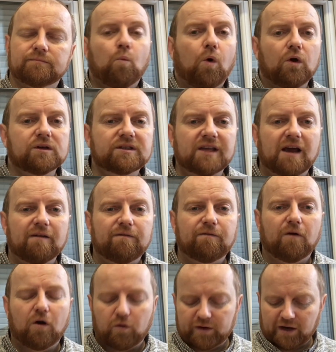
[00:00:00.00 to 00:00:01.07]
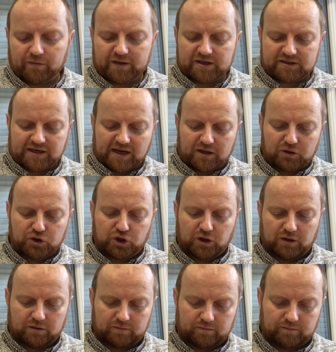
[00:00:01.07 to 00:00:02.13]
What's that for? Now this tells
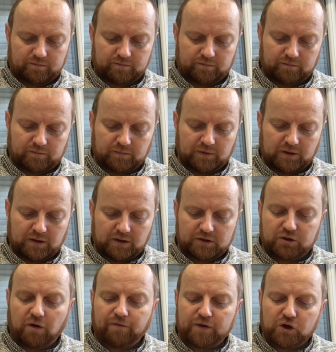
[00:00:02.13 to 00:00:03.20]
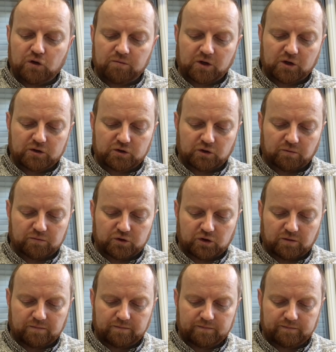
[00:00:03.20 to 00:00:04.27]
you it's not for human
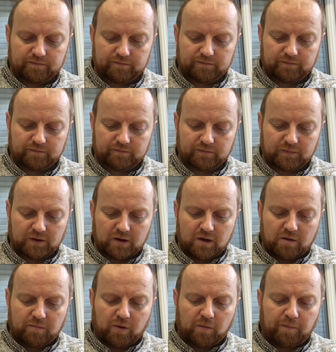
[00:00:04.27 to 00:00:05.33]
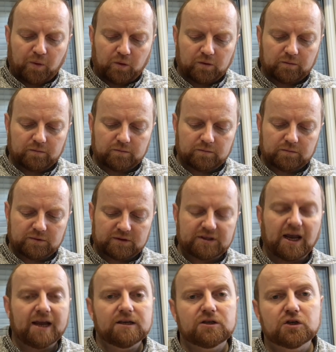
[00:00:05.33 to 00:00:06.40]
consumption, but put
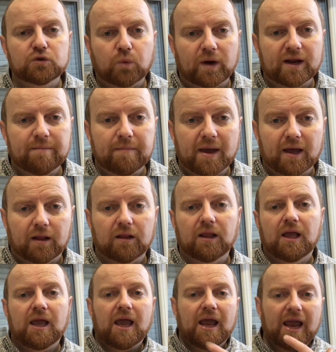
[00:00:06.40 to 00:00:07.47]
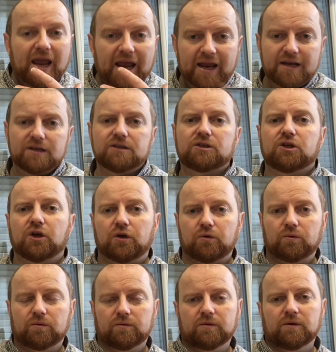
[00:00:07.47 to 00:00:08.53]
10 to 20 ml
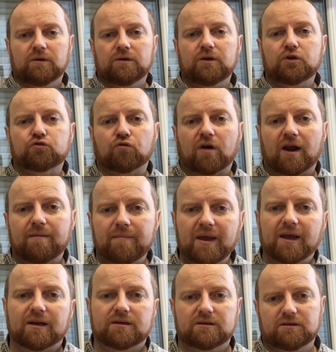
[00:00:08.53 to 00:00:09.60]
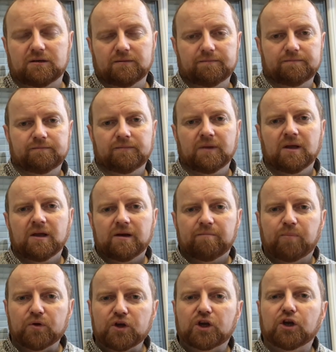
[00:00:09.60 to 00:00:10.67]
into your dry mix.
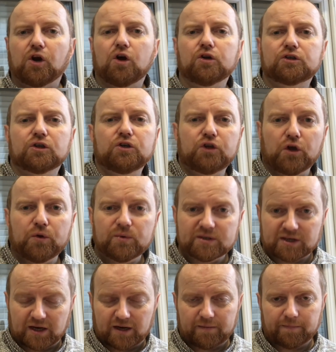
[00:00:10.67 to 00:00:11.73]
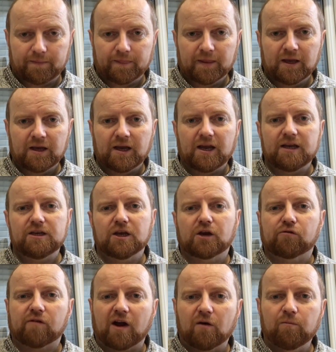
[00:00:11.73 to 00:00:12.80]
But you can also use it in
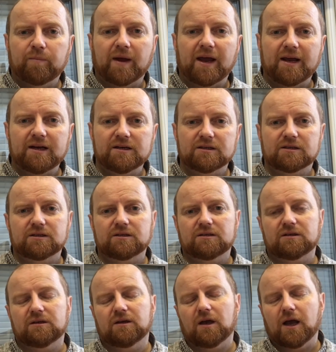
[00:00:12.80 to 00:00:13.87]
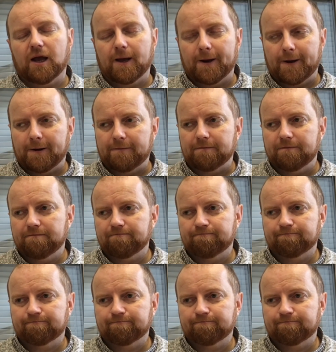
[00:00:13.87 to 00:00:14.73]
your ground baits, your